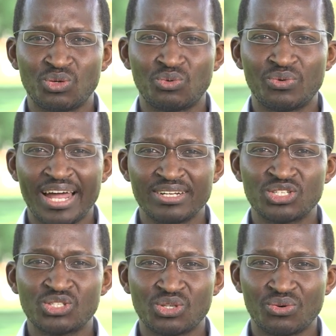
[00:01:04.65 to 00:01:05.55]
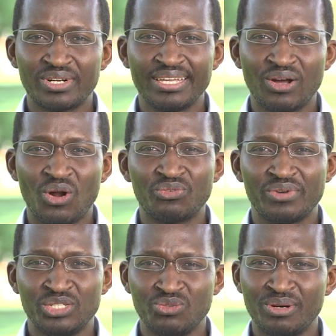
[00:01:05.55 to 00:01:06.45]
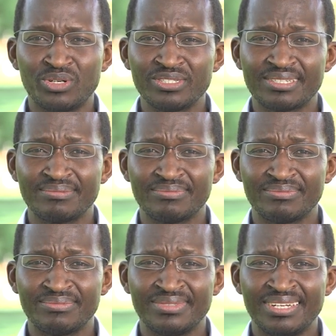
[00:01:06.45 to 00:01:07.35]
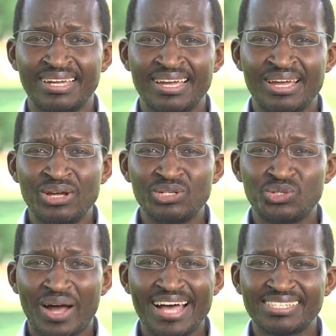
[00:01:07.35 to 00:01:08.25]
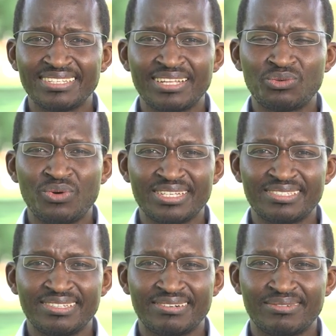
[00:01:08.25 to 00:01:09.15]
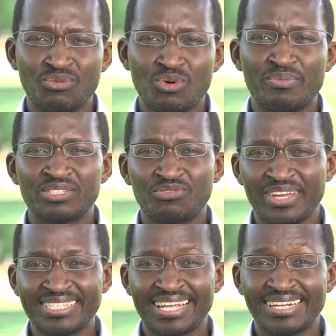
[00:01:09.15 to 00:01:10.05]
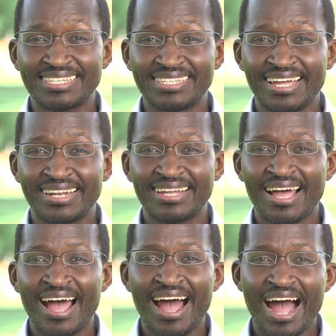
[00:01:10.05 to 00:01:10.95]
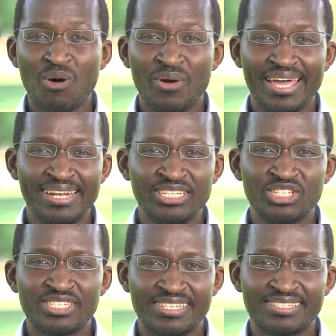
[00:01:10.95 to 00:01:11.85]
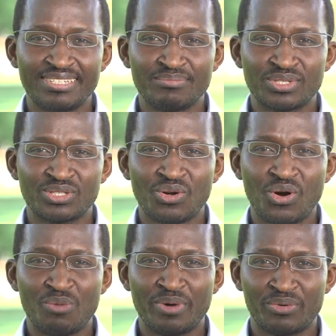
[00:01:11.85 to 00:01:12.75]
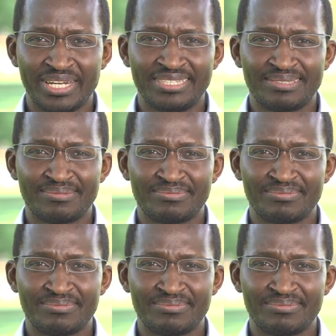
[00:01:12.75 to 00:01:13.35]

to run solely on renewables? To answer that question, we must first understand how energy systems operate.